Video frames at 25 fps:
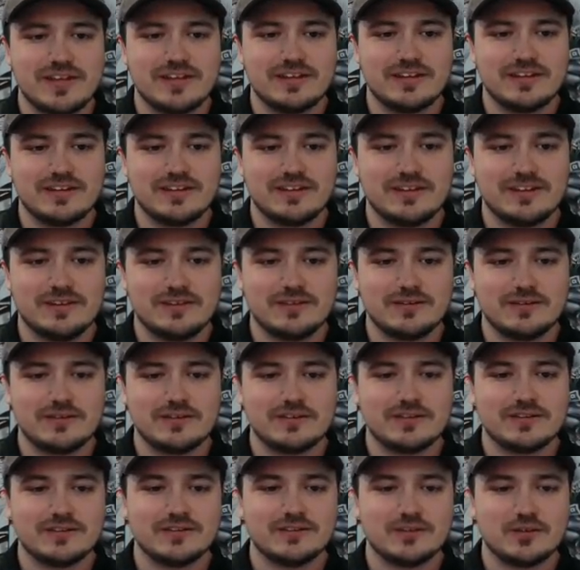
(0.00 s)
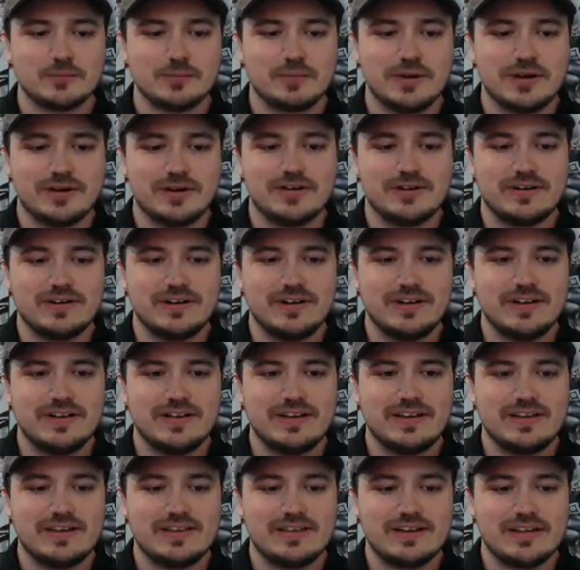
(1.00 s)
you turn into this little bear,
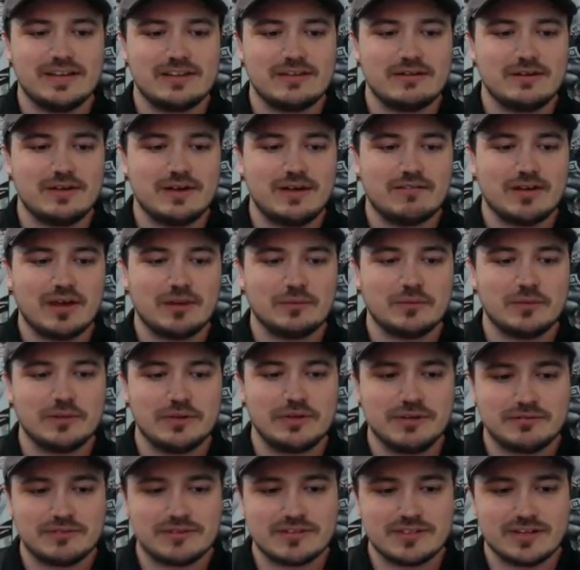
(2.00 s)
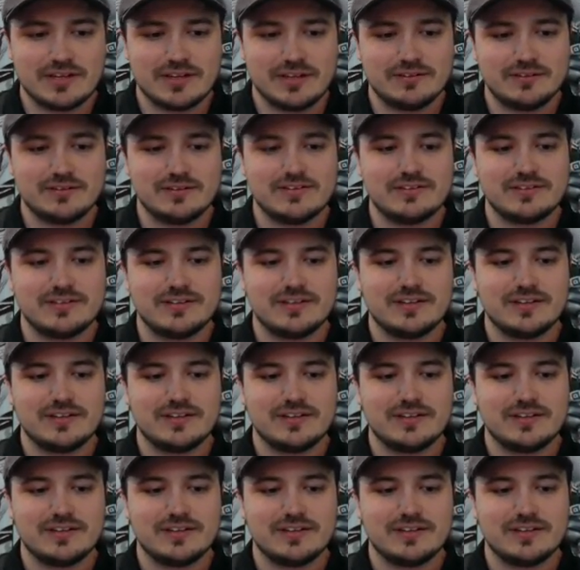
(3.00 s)
and then you have a couple of different skills